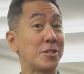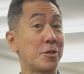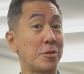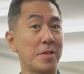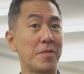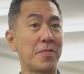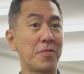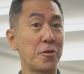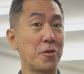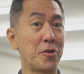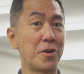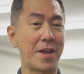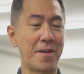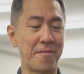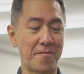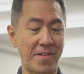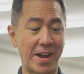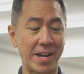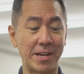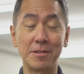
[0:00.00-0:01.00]
So the third
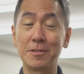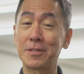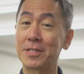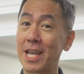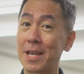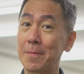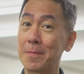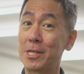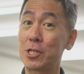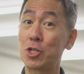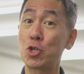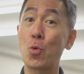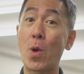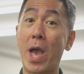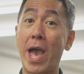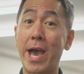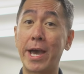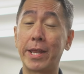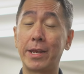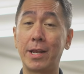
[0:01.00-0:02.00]
and final step is to
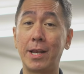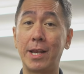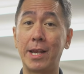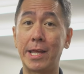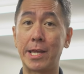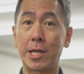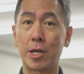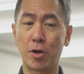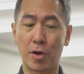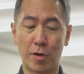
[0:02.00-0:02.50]
add a layer